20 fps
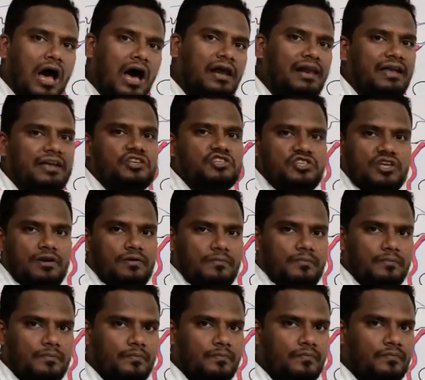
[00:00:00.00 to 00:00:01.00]
region.
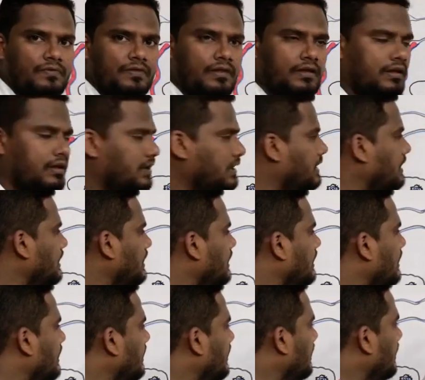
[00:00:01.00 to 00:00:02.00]

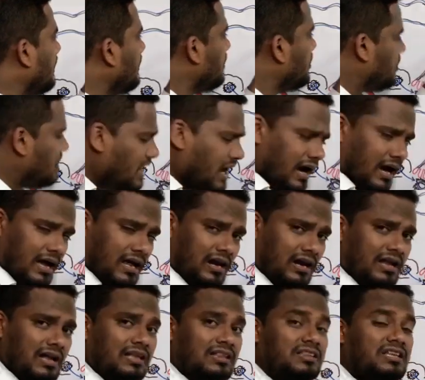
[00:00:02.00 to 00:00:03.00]

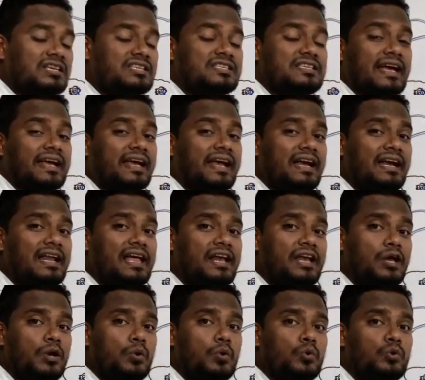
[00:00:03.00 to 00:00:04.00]
Here, the
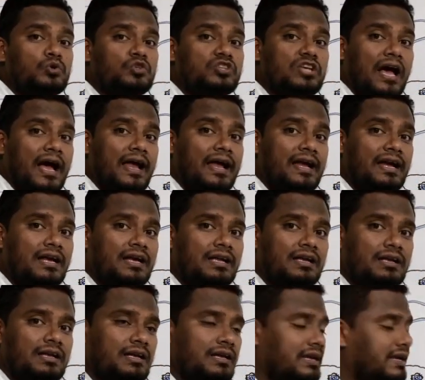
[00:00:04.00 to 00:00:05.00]
secondary oocyte,
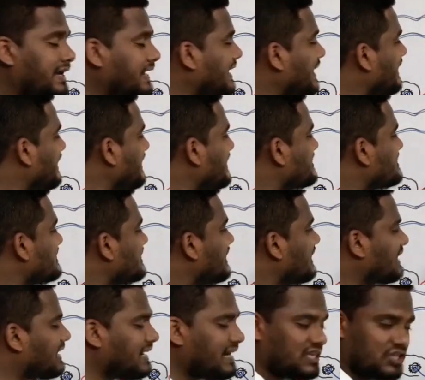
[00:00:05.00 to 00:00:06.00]
it is
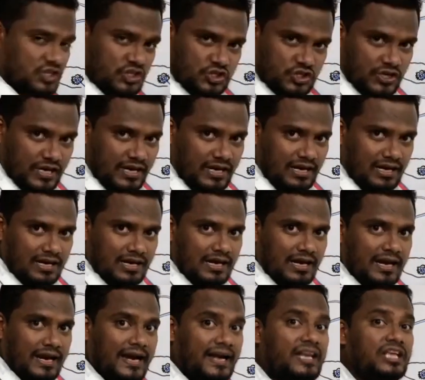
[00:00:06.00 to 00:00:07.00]
resting,
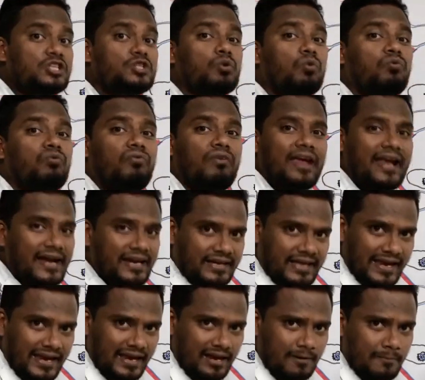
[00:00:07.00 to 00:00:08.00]
it is
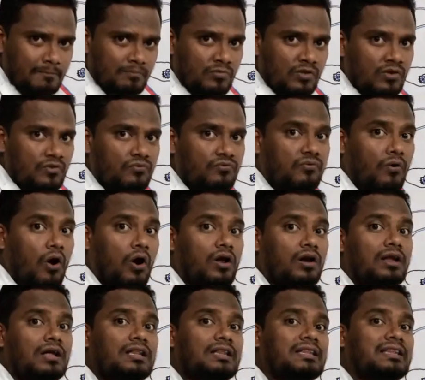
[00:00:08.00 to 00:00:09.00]
waiting
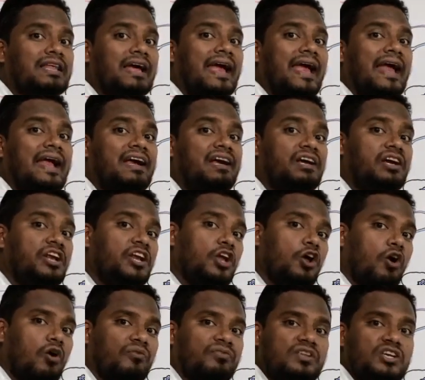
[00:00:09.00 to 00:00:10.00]
for the entry
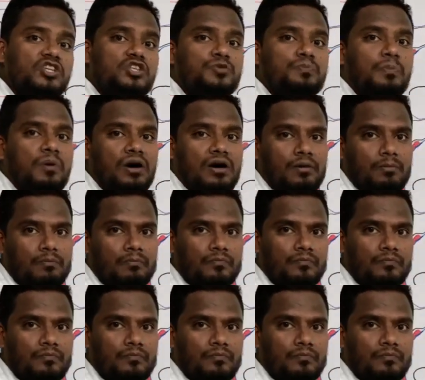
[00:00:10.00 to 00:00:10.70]
of the sperm.